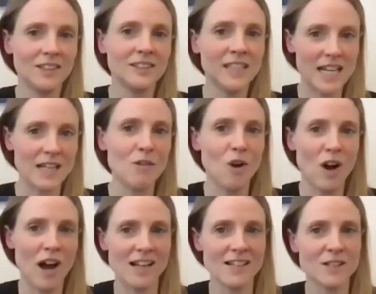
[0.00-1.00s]
Danny
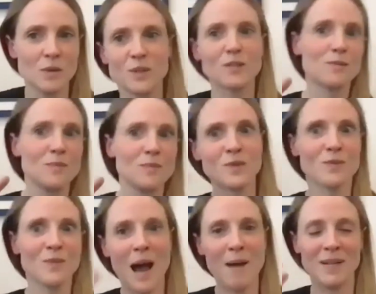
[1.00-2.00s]
Rojas, who was
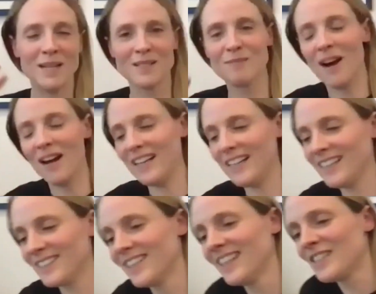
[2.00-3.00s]
happy and smiley
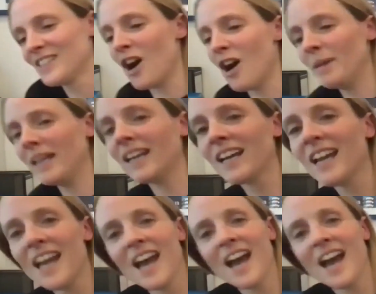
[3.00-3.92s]
and charming,